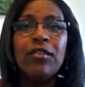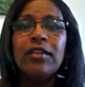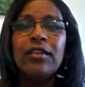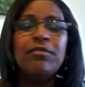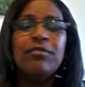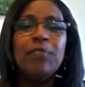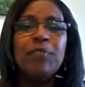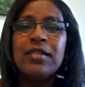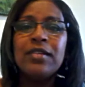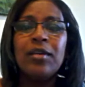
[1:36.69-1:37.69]
They can
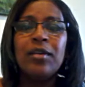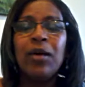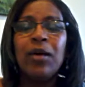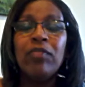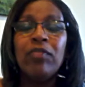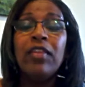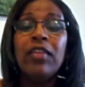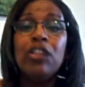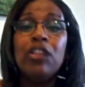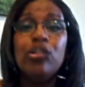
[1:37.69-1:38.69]
mix it up however
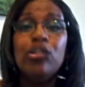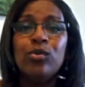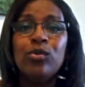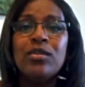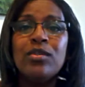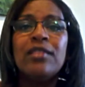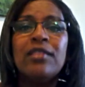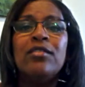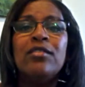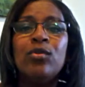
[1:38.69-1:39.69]
they choose,
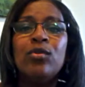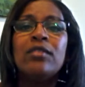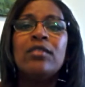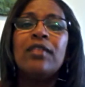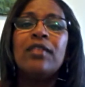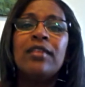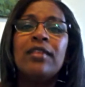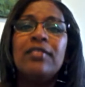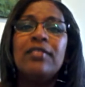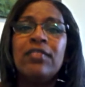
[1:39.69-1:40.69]
and you are kind
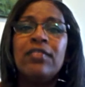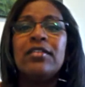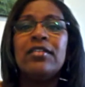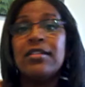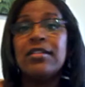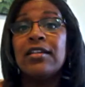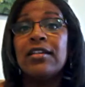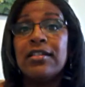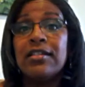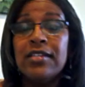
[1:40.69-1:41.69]
of given a
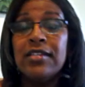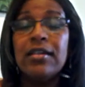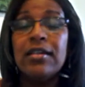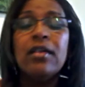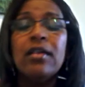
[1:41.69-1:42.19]
designated seat.